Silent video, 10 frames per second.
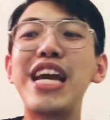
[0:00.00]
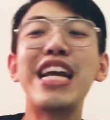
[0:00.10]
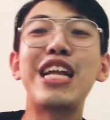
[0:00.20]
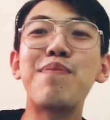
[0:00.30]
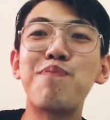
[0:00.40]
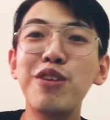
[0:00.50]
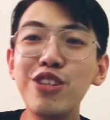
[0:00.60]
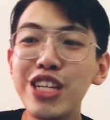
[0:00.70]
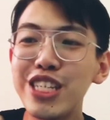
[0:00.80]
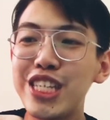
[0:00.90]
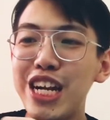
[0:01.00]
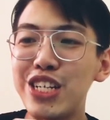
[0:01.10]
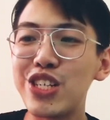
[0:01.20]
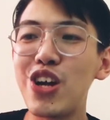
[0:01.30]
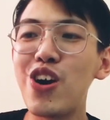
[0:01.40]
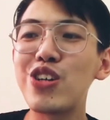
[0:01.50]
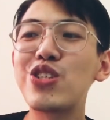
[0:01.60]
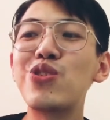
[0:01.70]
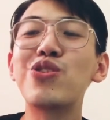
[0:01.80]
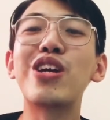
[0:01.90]
they repurchase their stock
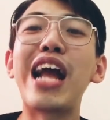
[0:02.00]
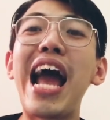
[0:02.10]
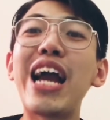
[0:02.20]
so their